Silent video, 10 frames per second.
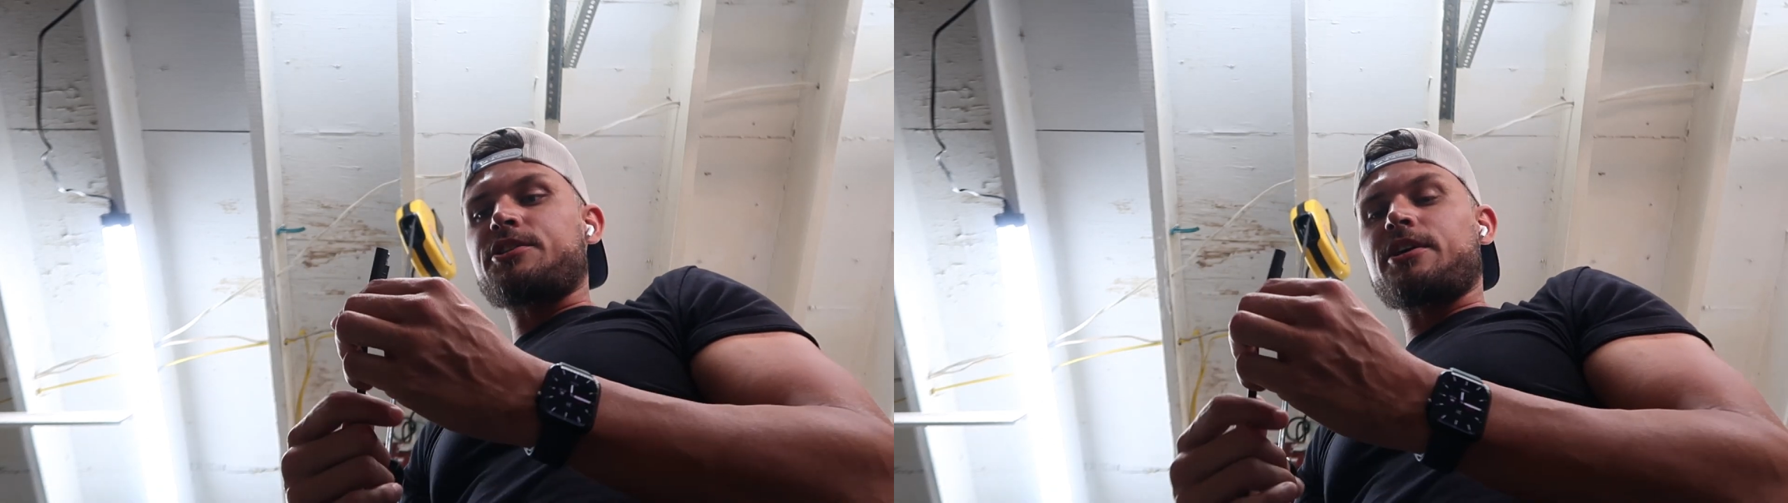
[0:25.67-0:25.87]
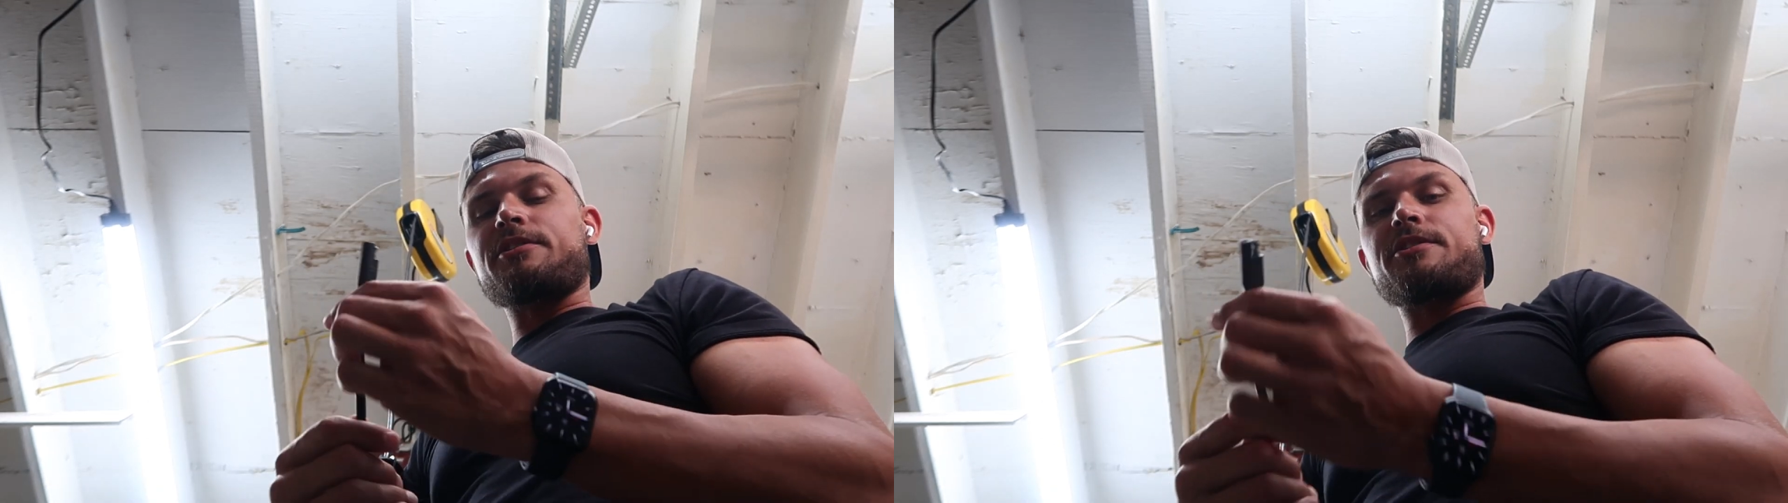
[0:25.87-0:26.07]

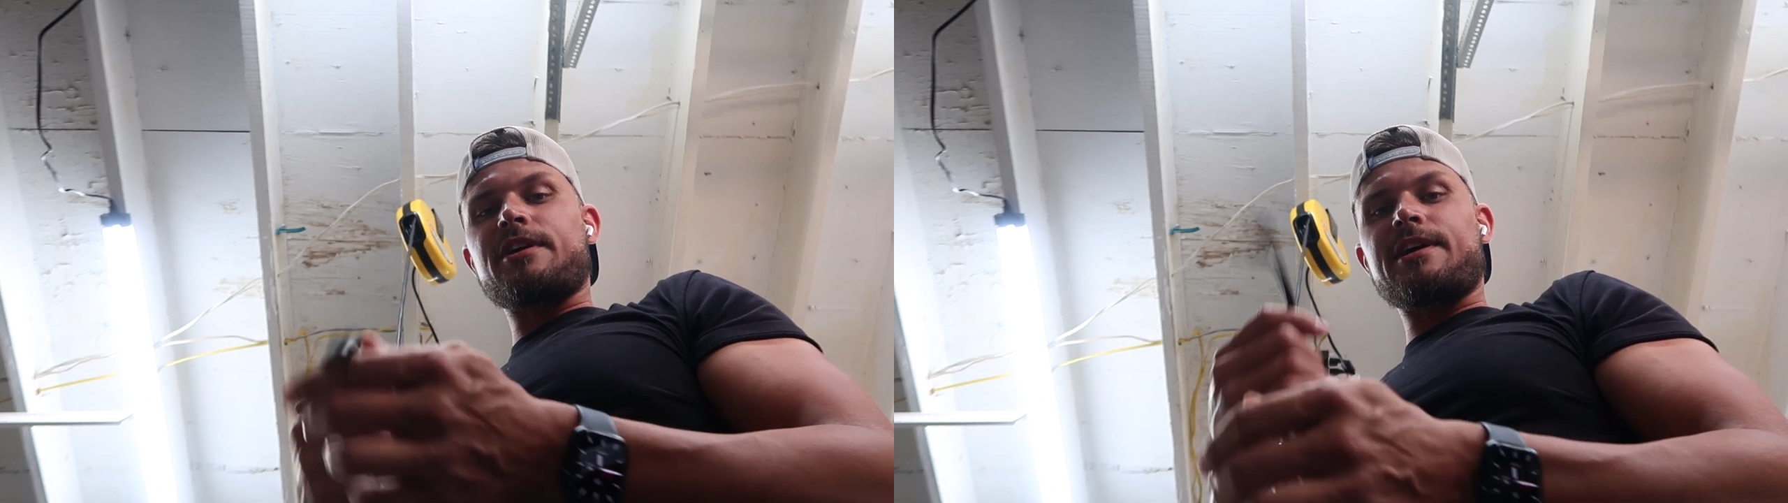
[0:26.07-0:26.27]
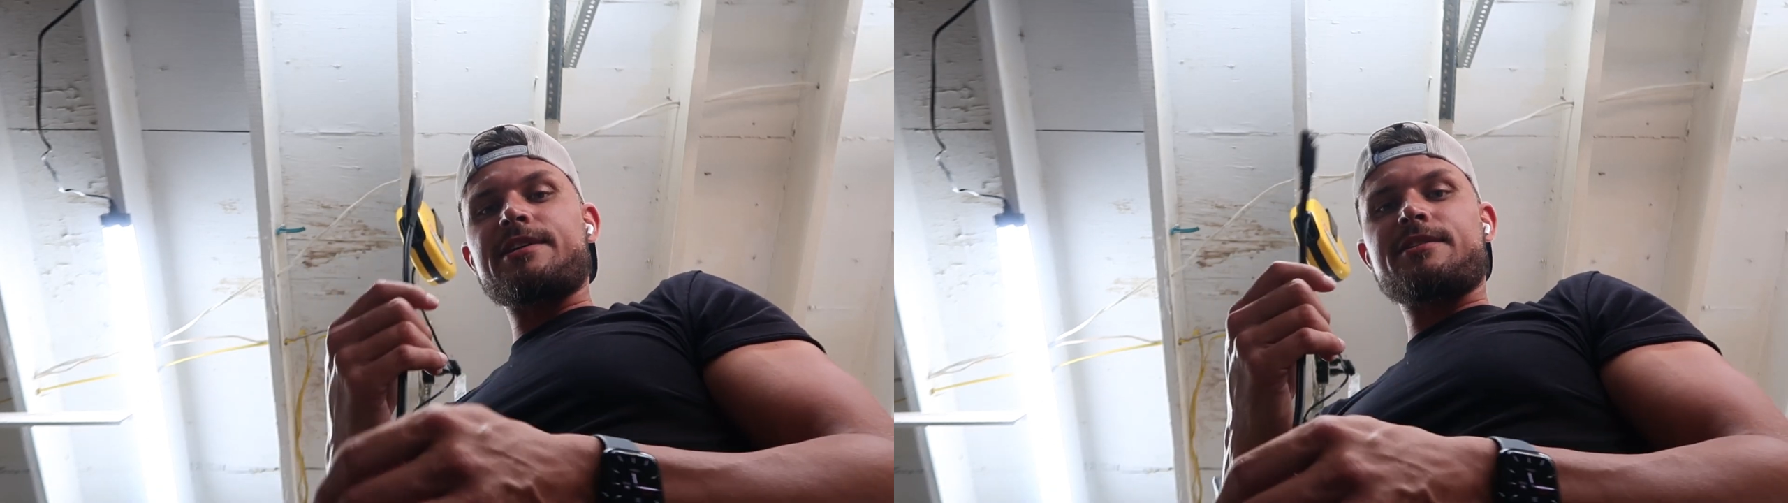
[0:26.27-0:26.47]
Challenger
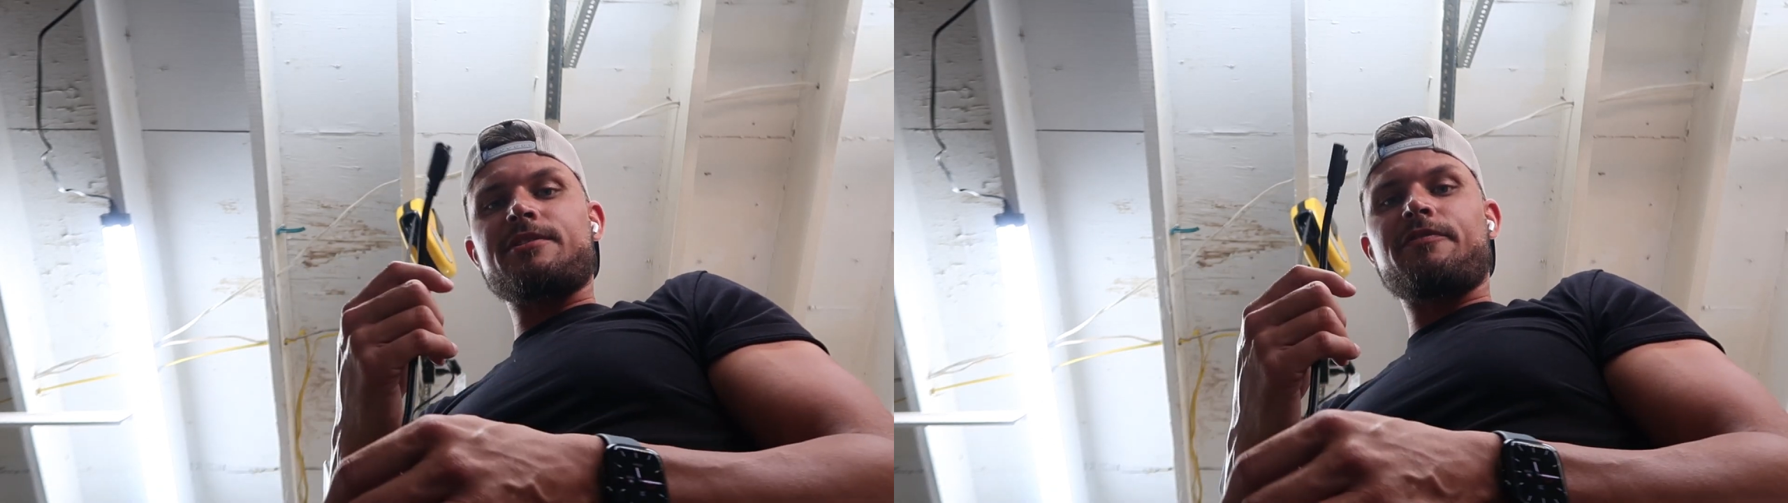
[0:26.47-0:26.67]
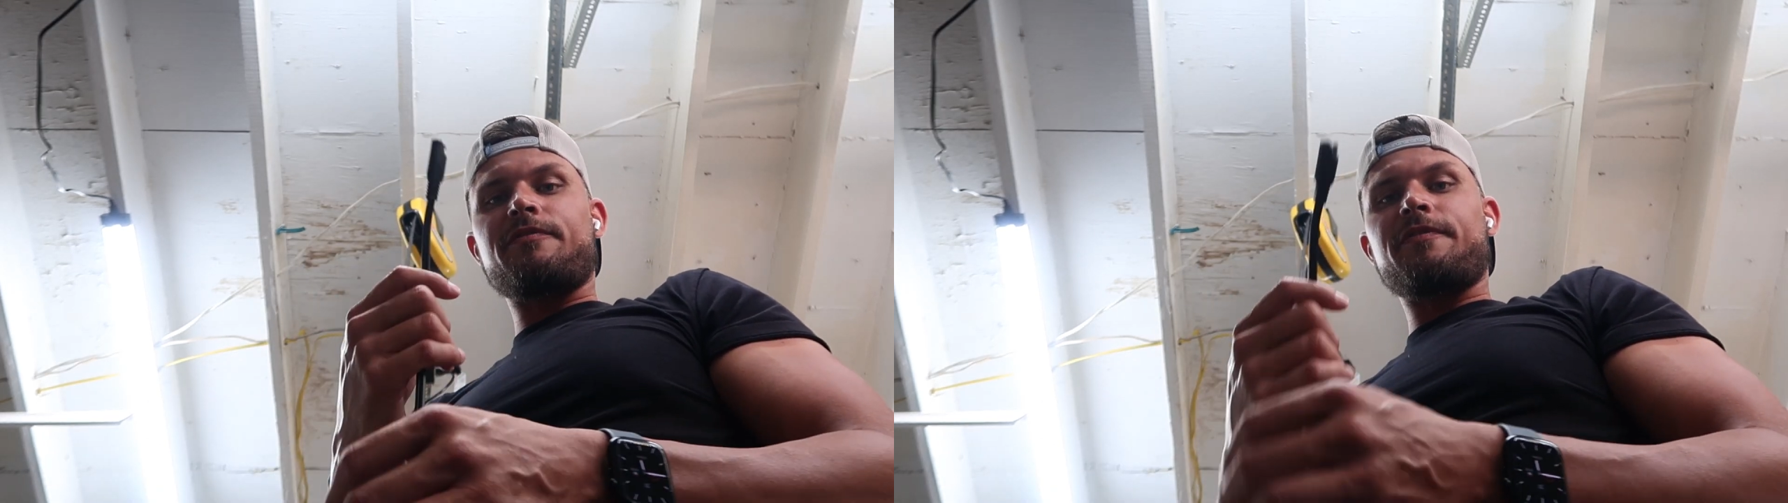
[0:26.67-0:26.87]
has
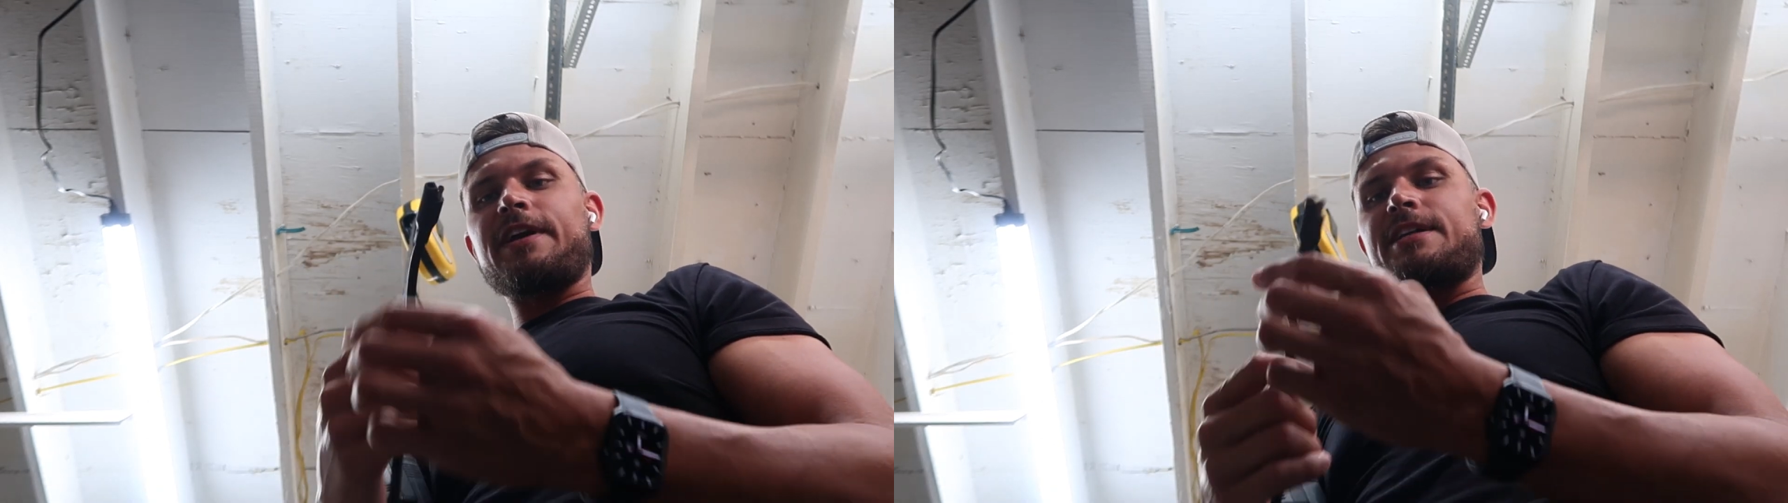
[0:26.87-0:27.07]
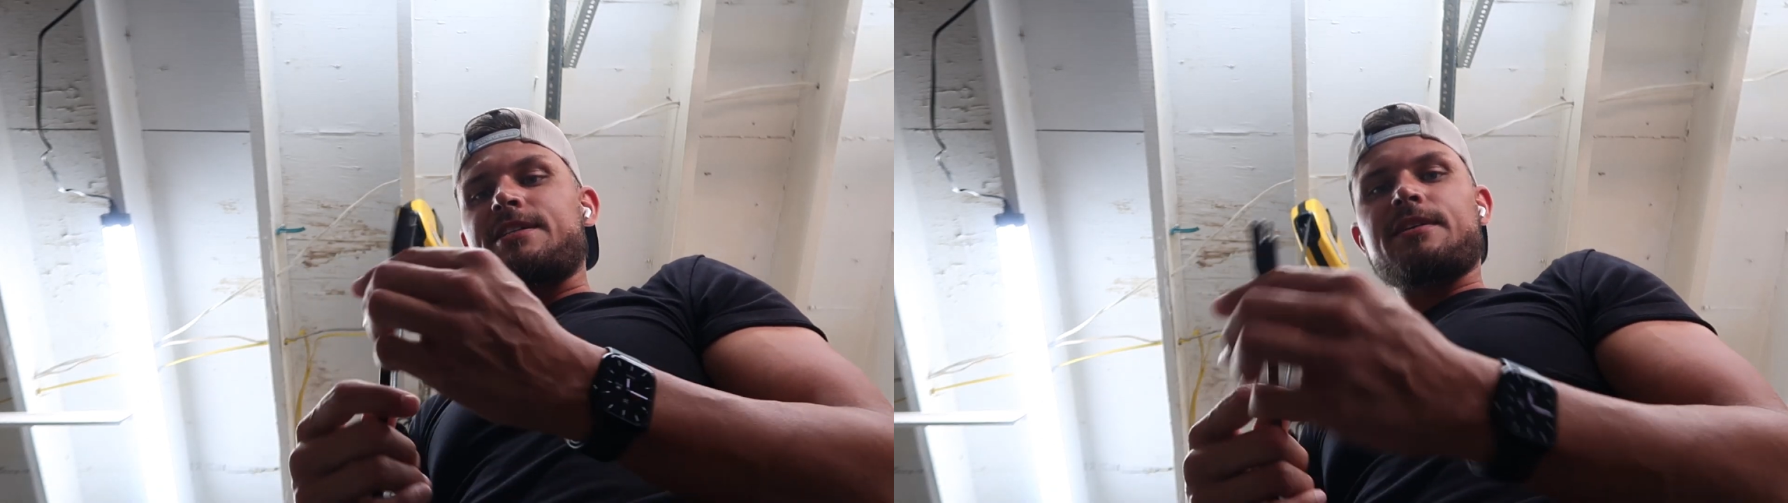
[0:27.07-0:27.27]
their
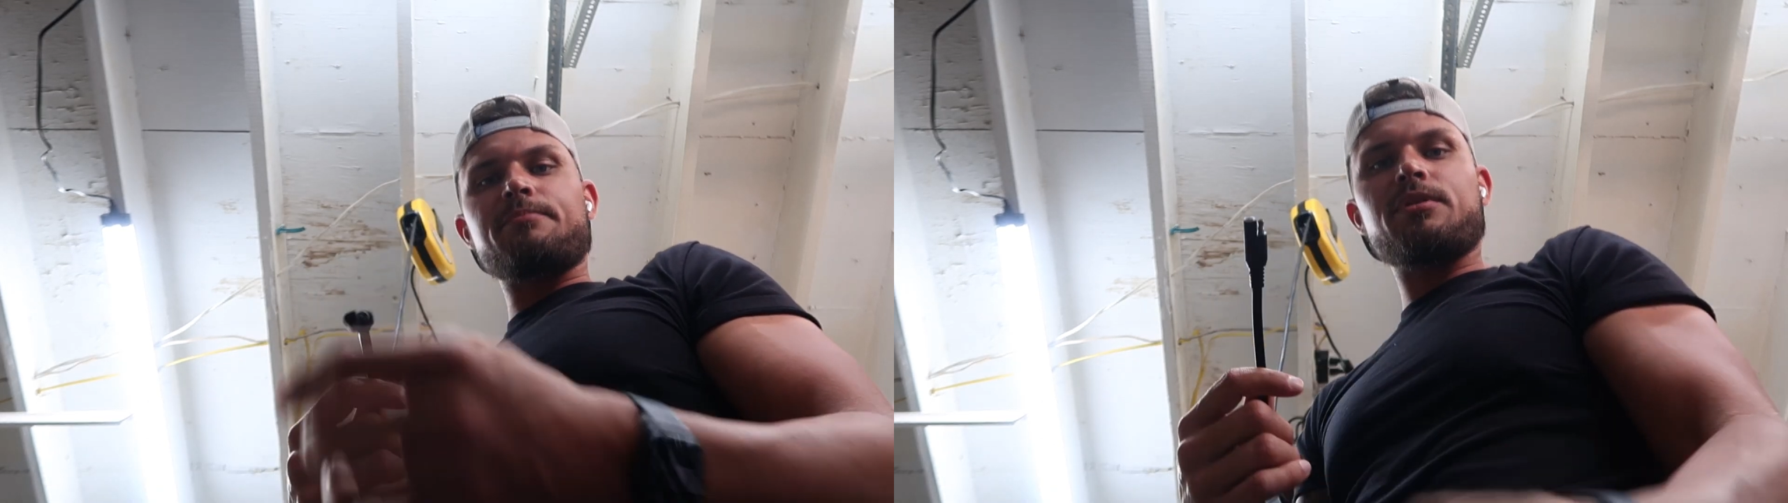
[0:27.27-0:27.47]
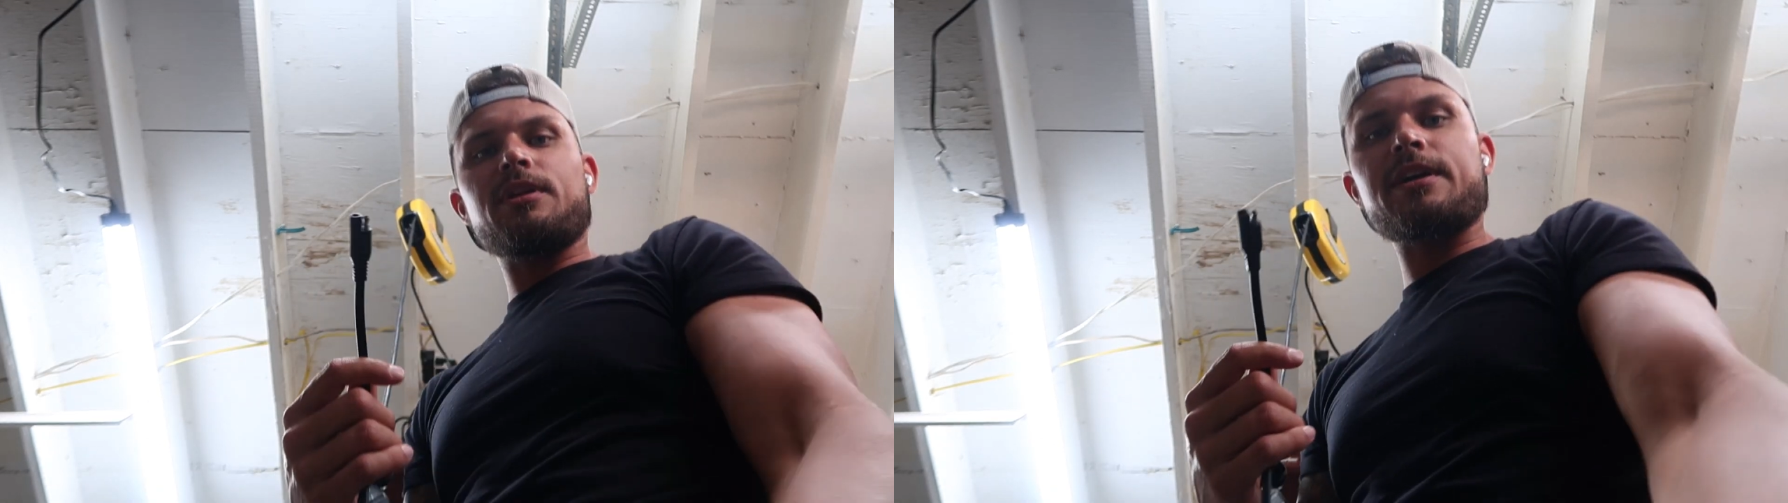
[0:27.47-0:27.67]
fancy
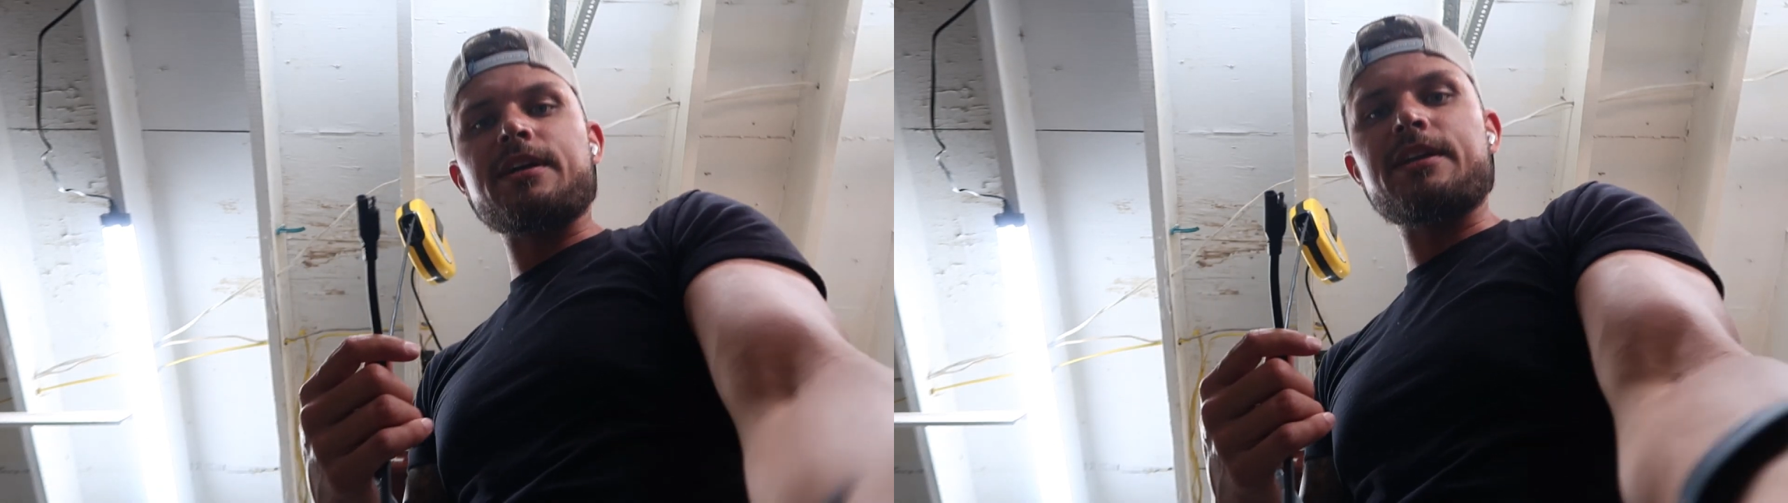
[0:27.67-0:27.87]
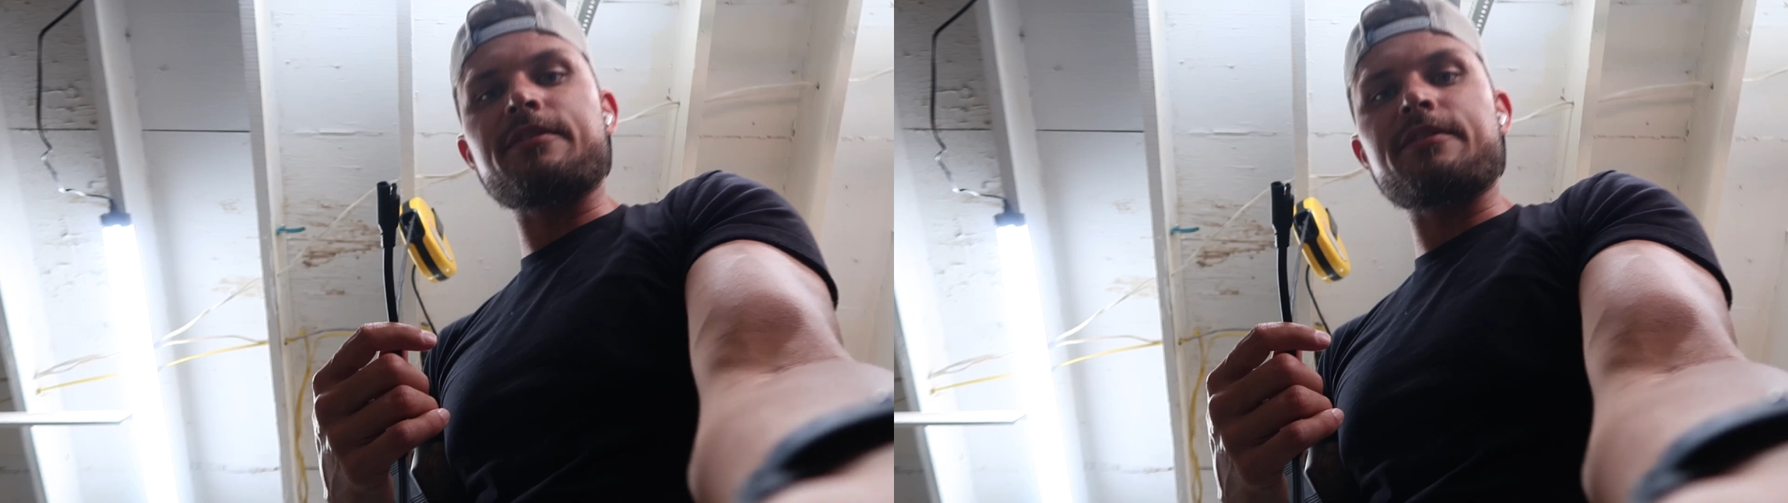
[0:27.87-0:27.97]
plug-in